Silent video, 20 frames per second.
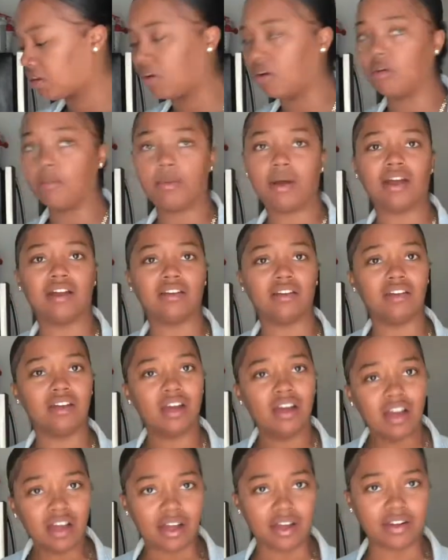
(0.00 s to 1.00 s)
oh my
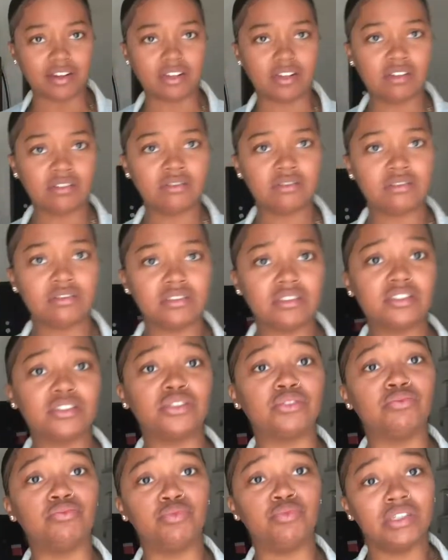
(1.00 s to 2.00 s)
God. This
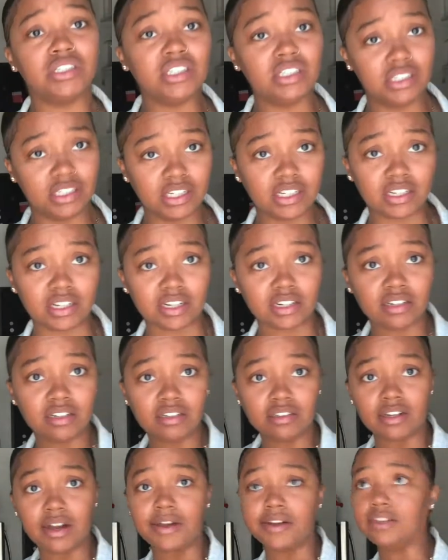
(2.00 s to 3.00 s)
is really good.
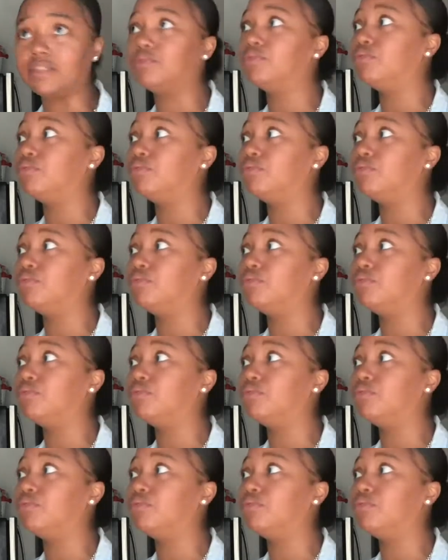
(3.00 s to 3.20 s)
Like,